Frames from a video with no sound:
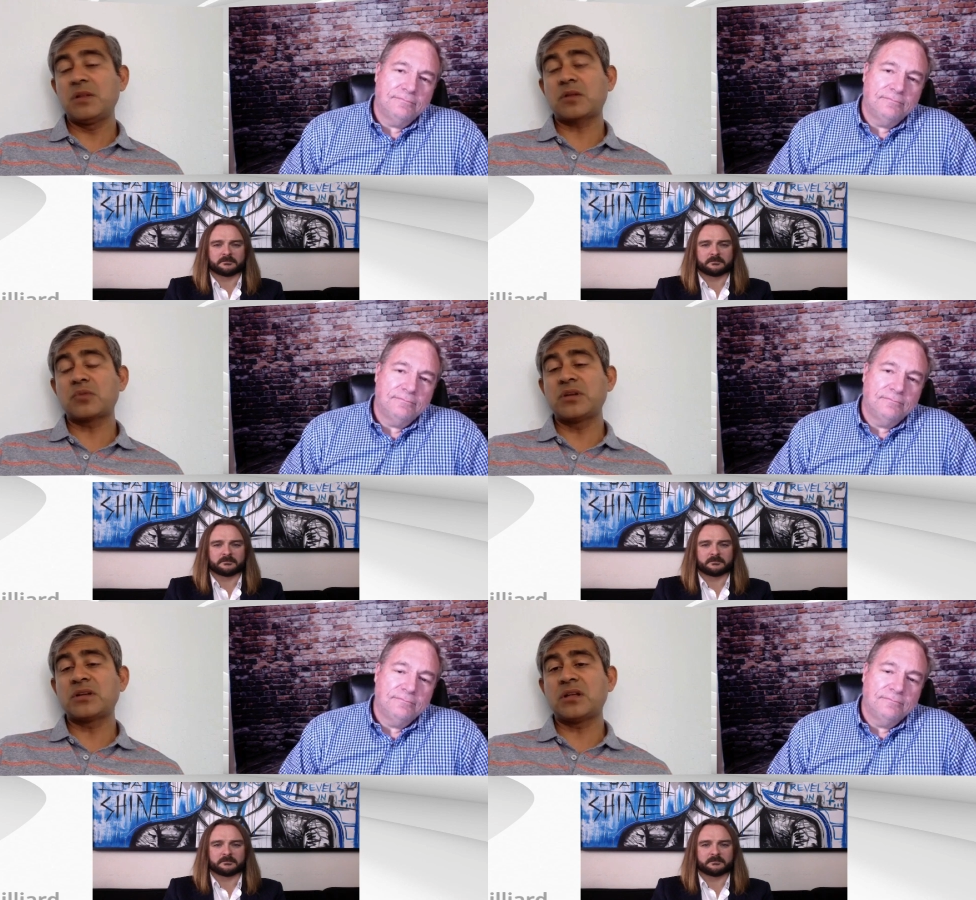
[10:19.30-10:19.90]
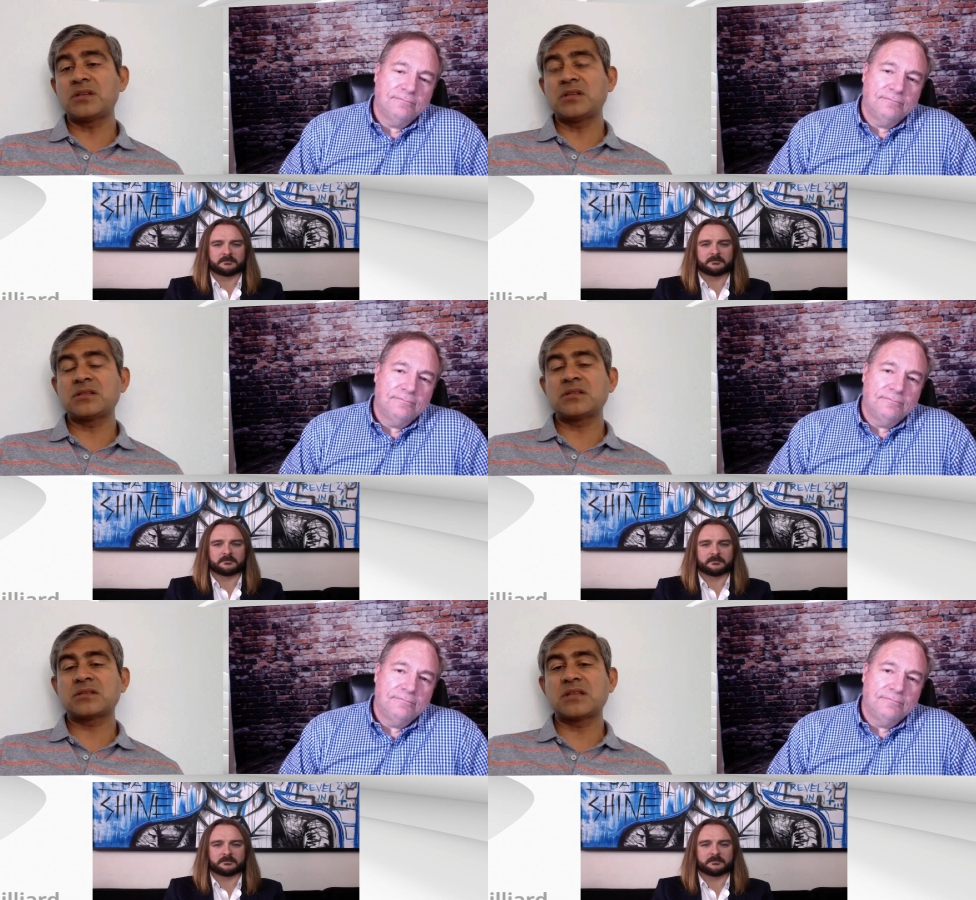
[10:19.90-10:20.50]
Speaker 1: will be a lot more
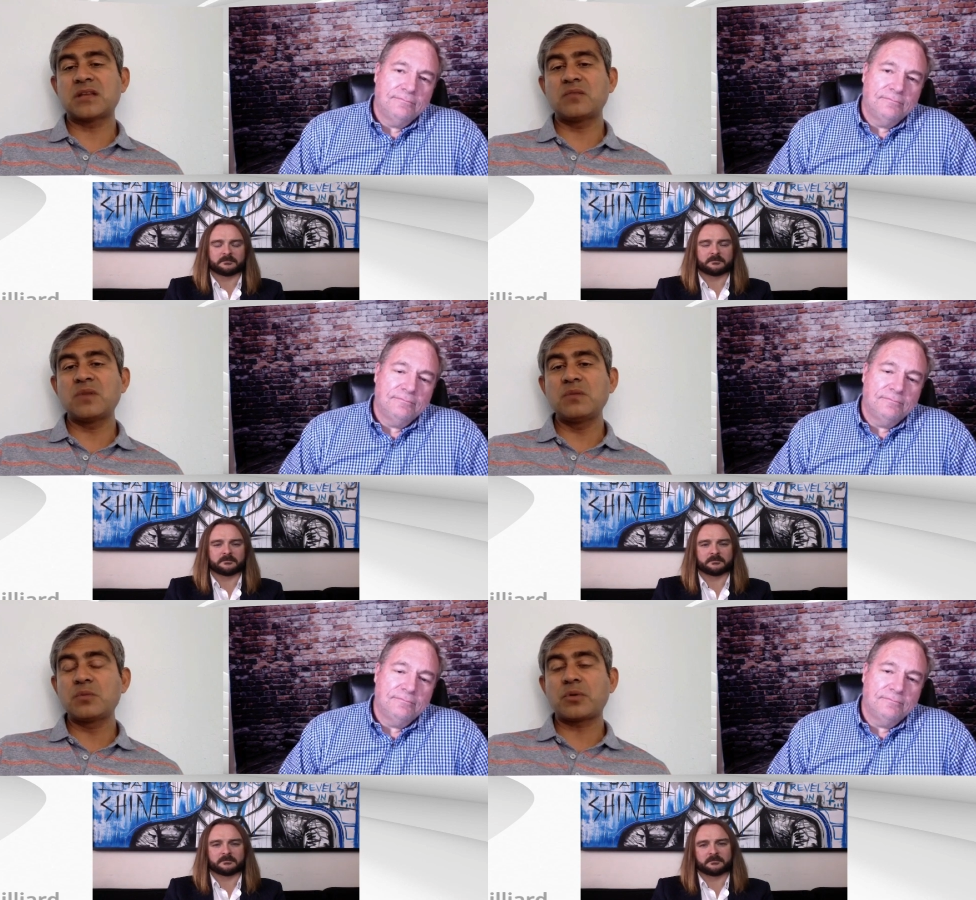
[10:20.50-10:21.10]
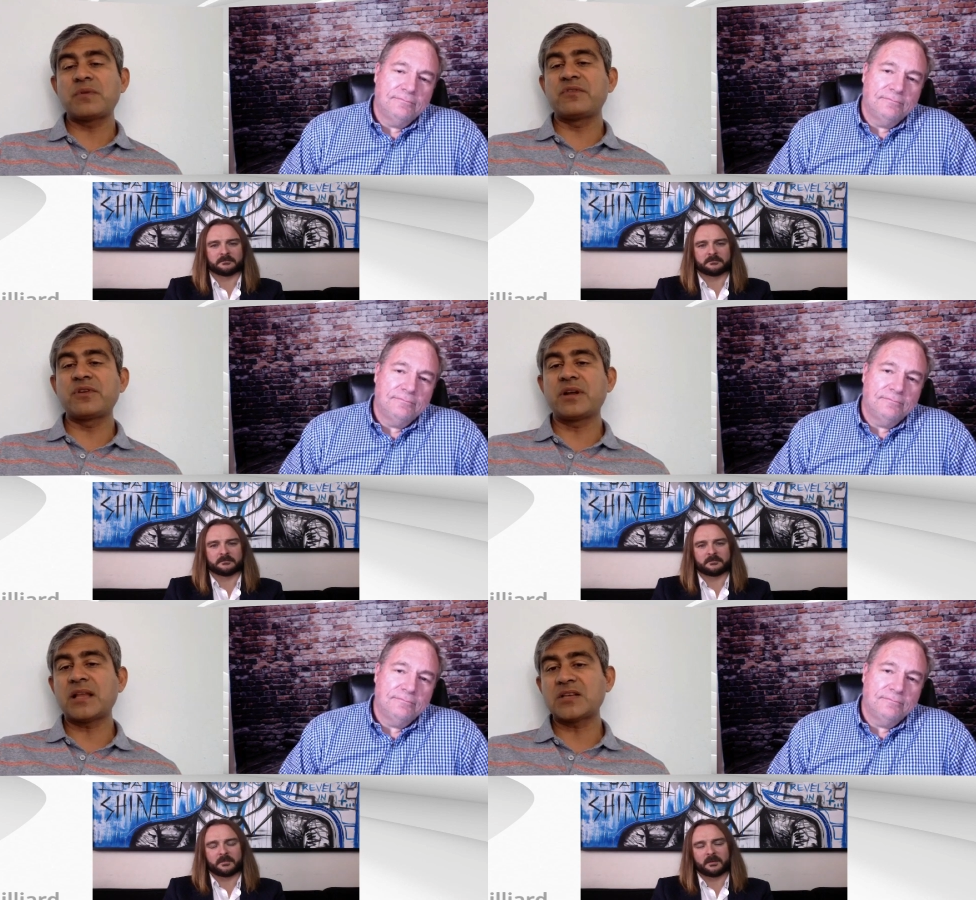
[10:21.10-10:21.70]
intelligence than we would probably
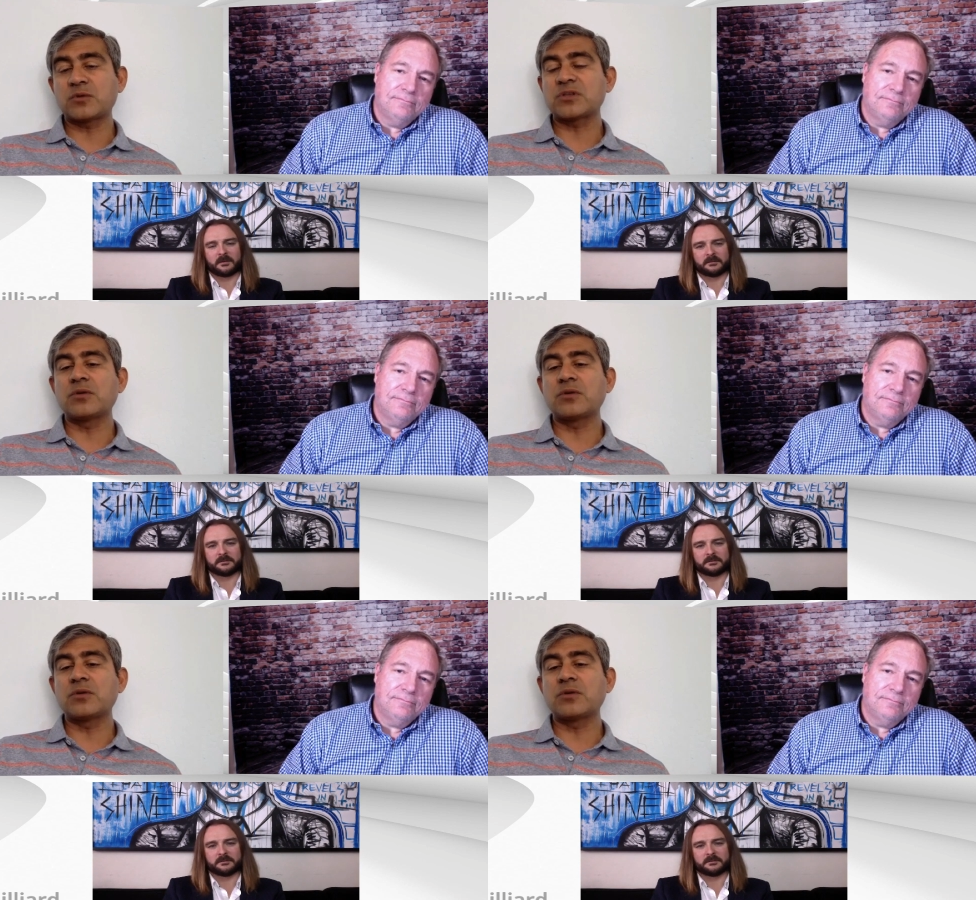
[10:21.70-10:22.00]
even realize